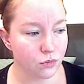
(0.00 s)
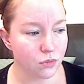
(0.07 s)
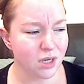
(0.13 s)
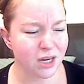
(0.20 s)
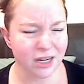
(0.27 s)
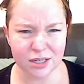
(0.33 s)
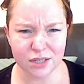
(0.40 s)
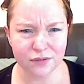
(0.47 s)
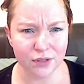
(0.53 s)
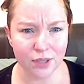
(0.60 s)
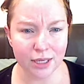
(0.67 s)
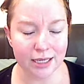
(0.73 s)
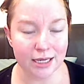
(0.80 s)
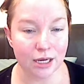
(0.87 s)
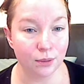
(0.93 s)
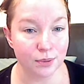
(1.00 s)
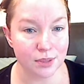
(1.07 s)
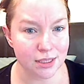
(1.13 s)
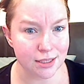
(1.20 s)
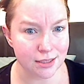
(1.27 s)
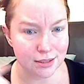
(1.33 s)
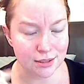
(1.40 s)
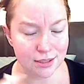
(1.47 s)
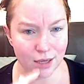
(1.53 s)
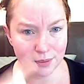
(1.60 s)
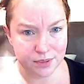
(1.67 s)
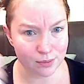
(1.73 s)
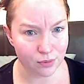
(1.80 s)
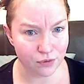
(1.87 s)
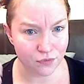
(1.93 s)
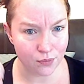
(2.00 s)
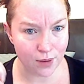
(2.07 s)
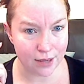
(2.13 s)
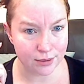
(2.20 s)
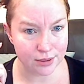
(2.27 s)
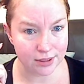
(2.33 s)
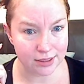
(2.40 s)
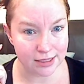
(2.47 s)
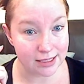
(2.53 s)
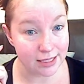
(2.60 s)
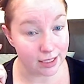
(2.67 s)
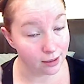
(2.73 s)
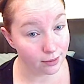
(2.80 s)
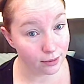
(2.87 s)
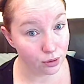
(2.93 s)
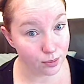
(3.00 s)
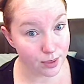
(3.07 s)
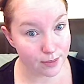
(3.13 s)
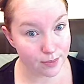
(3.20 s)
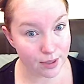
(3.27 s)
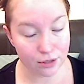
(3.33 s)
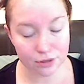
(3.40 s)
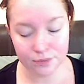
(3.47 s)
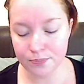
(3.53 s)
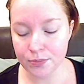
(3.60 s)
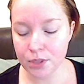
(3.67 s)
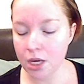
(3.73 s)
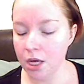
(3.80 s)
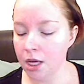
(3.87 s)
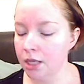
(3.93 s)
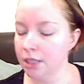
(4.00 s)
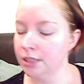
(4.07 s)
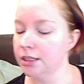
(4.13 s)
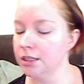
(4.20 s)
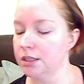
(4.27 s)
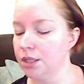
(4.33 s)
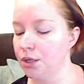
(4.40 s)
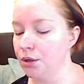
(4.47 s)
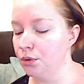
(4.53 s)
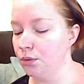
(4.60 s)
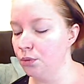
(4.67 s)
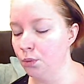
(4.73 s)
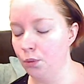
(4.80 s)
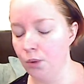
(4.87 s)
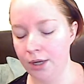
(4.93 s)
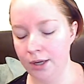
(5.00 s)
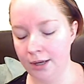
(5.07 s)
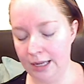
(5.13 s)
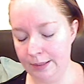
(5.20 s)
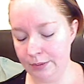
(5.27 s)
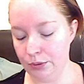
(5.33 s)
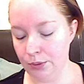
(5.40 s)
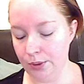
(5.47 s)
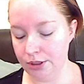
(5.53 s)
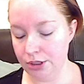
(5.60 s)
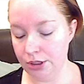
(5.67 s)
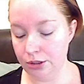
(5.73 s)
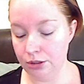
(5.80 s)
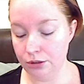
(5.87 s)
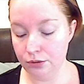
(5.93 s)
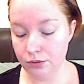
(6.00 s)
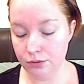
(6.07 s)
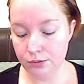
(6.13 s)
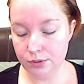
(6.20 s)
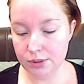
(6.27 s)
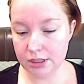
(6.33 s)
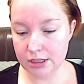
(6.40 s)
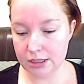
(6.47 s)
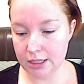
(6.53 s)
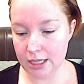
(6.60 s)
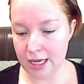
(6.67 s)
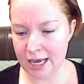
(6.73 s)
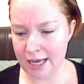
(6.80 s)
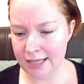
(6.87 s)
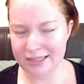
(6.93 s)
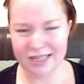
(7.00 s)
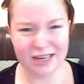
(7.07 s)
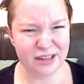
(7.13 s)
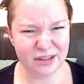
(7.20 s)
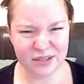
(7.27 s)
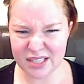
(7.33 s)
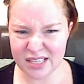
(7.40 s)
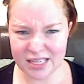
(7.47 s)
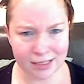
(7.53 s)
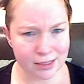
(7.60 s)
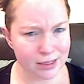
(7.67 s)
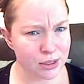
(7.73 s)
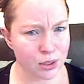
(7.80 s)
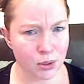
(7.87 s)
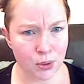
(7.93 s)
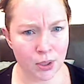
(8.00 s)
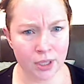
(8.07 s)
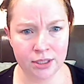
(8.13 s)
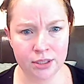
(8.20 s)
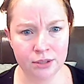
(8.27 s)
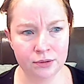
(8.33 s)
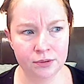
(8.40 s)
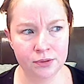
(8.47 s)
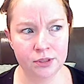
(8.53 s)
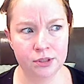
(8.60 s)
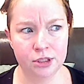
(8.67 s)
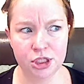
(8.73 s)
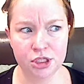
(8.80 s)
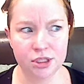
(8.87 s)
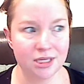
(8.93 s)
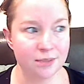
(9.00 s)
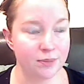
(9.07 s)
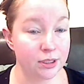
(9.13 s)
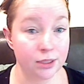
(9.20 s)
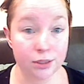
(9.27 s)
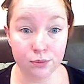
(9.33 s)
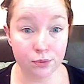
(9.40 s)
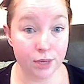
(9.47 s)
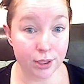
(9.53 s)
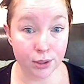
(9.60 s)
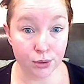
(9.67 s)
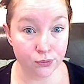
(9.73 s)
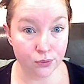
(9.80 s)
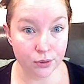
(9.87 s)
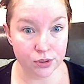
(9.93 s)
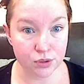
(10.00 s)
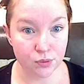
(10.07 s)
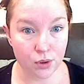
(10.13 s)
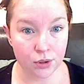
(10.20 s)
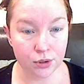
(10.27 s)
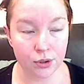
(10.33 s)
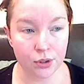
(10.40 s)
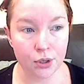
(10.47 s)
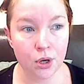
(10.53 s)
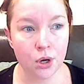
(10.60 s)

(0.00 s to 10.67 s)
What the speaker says: also feel like it helps it move around on the skin a little bit better. So what I'm going to use, and I use this, or I use just typically regular rose water.